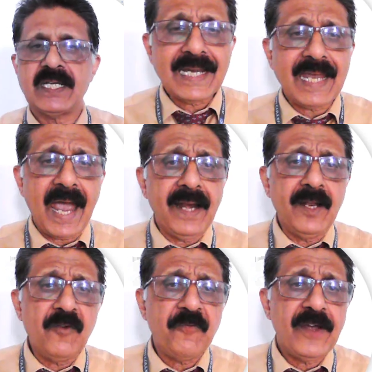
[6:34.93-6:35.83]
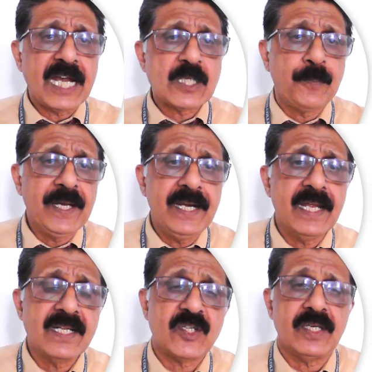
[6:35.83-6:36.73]
The canon of
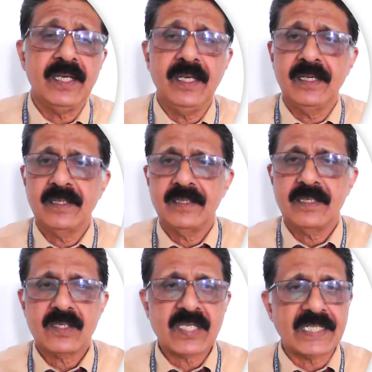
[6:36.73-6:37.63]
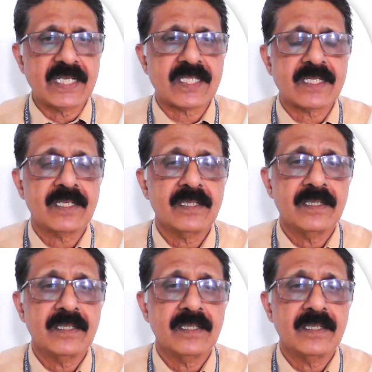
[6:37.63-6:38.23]
expediency suggests